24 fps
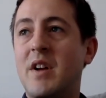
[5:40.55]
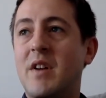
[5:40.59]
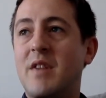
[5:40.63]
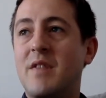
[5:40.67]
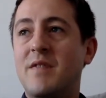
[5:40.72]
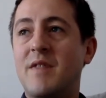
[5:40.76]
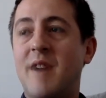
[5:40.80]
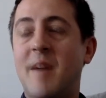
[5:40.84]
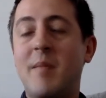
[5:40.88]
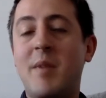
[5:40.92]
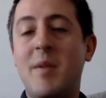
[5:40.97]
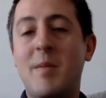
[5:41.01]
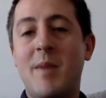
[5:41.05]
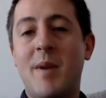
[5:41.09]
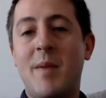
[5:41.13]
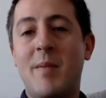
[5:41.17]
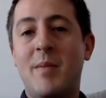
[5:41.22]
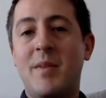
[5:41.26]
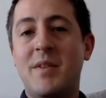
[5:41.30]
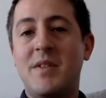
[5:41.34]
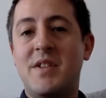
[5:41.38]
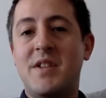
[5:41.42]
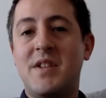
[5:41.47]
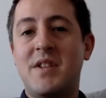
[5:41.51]
family
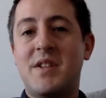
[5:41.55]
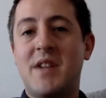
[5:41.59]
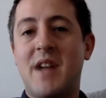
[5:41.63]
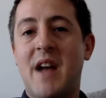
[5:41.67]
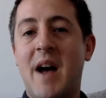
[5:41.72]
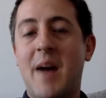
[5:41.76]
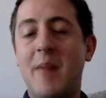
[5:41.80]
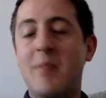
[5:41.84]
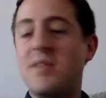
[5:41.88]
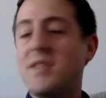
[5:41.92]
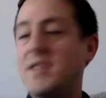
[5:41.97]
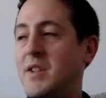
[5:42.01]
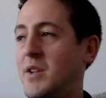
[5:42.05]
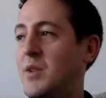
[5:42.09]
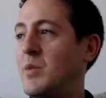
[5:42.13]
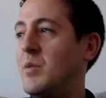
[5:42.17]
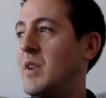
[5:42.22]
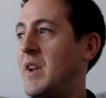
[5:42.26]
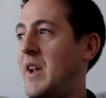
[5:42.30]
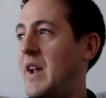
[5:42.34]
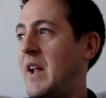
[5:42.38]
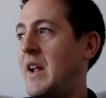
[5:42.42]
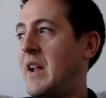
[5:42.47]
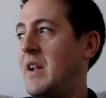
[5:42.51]
members is
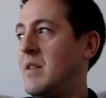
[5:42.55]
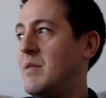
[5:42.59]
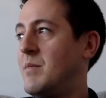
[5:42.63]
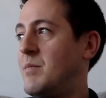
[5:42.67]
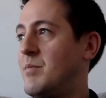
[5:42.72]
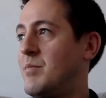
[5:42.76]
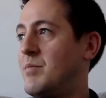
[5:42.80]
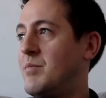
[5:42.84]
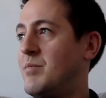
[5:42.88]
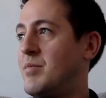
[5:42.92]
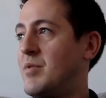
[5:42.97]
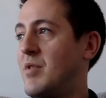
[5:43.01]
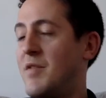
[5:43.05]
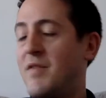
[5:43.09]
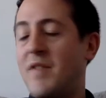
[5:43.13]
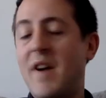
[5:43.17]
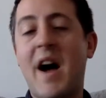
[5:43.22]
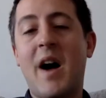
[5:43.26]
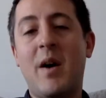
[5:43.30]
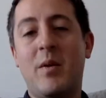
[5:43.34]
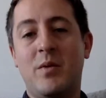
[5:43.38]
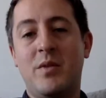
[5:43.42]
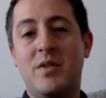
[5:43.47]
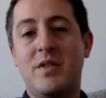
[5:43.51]
absolutely
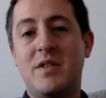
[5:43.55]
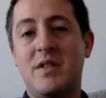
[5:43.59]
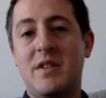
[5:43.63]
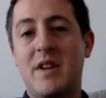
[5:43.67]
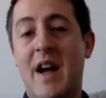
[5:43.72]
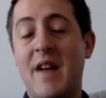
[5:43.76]
profound,